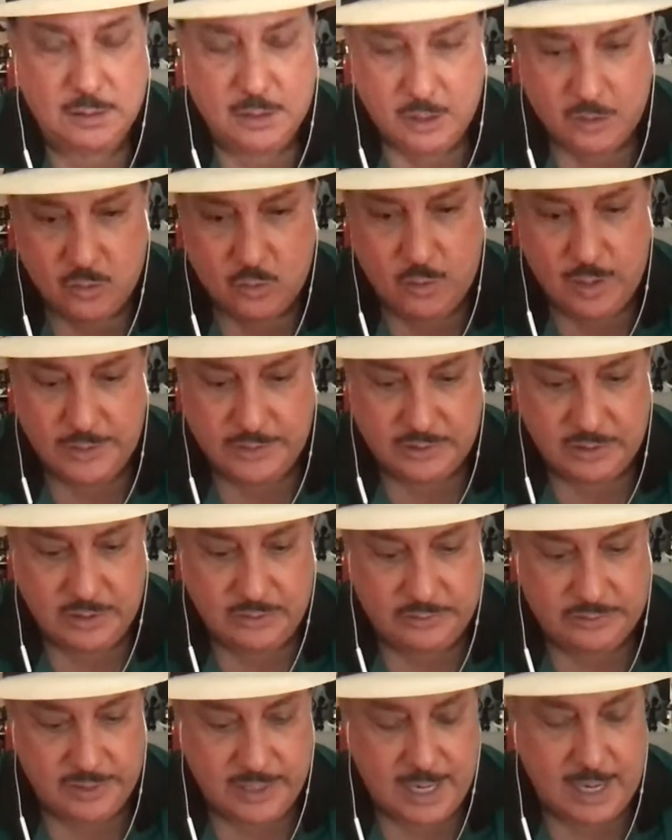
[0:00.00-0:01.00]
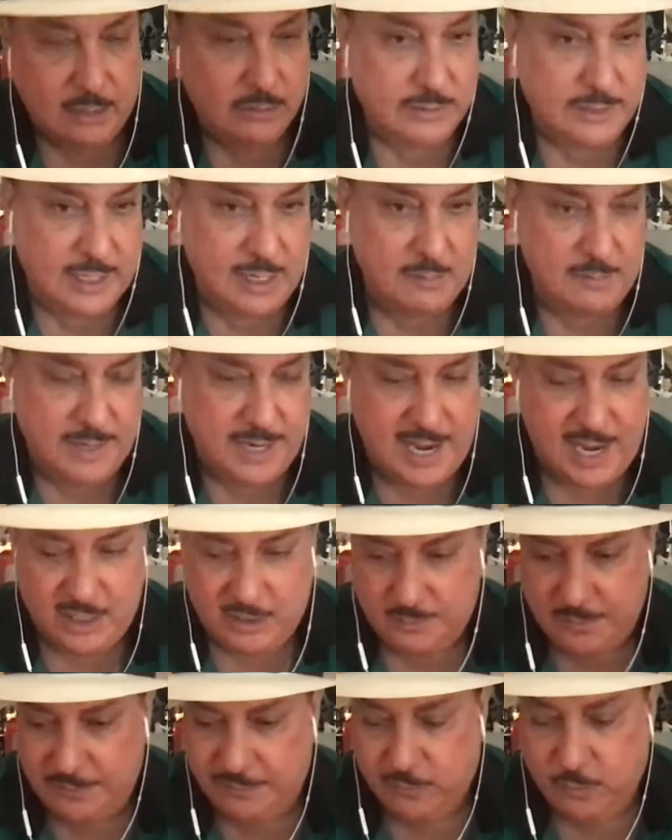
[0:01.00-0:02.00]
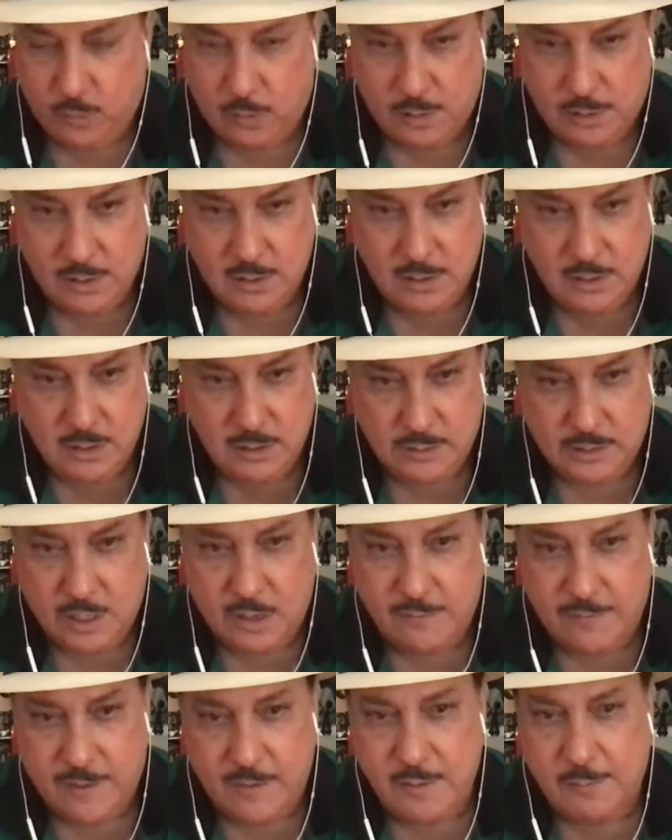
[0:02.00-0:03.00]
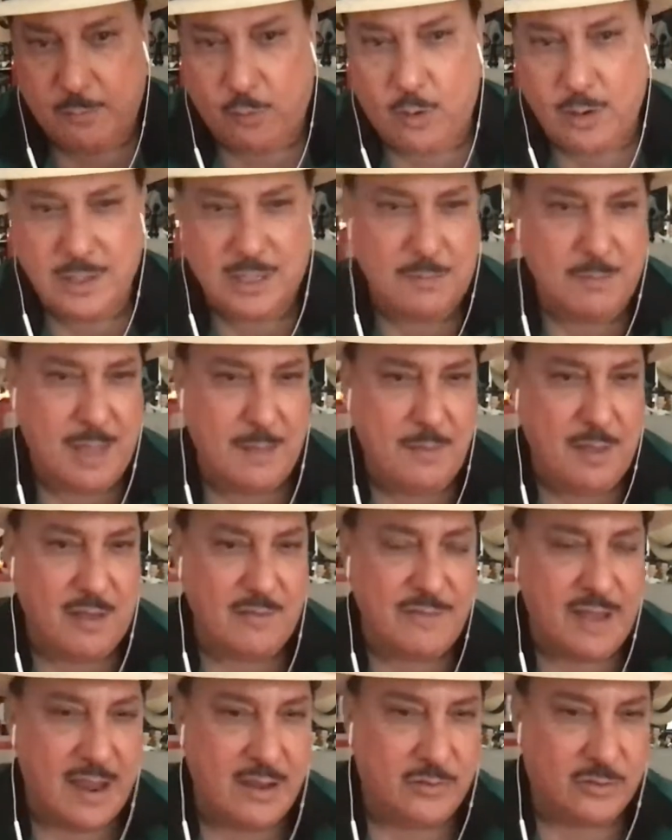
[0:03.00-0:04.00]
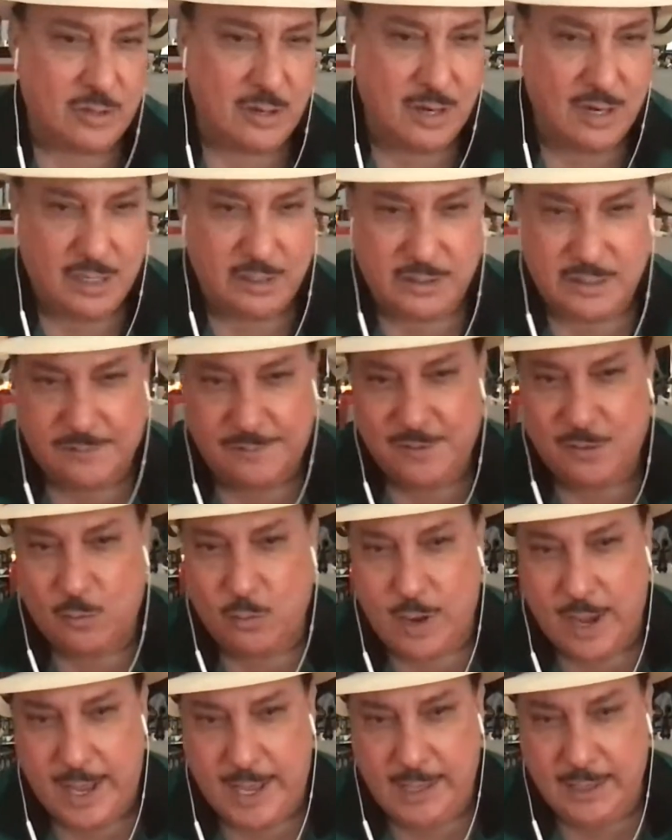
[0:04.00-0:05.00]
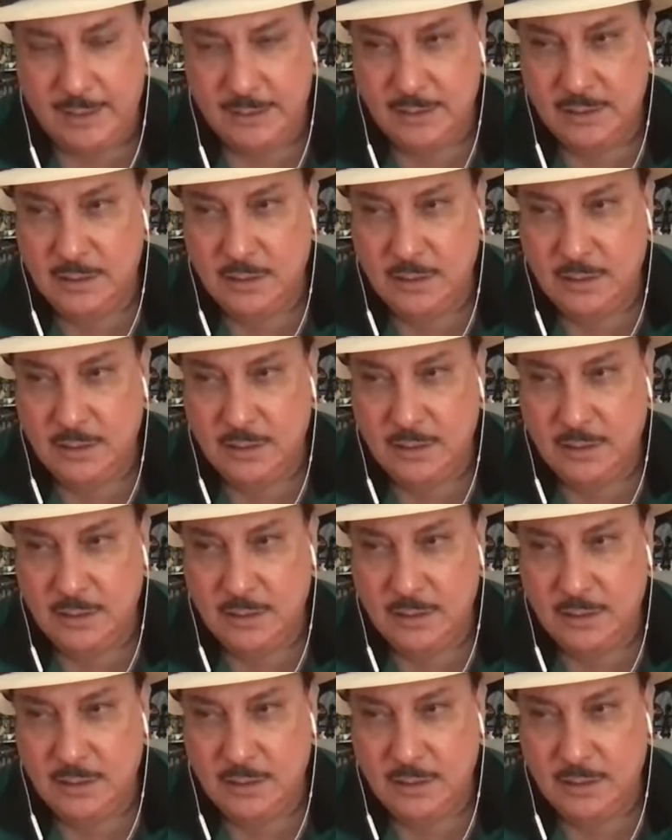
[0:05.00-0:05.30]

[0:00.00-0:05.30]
good questions that I don't think I've been asked before, that are very important, that maybe I've answered in a different way,